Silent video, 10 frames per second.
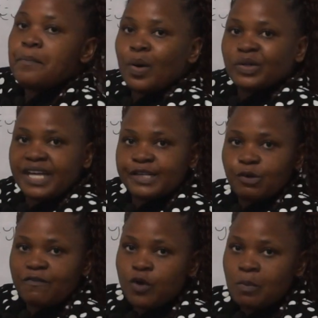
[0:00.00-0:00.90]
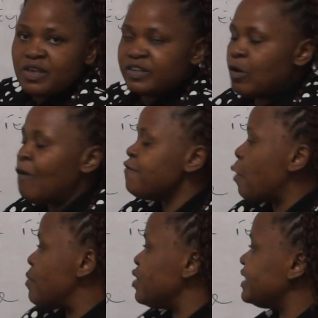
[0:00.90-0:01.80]
importance of your
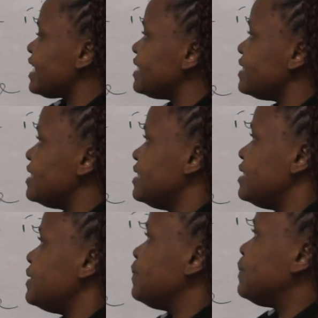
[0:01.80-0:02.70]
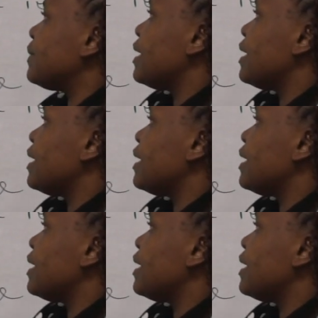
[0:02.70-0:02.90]
homeostasis.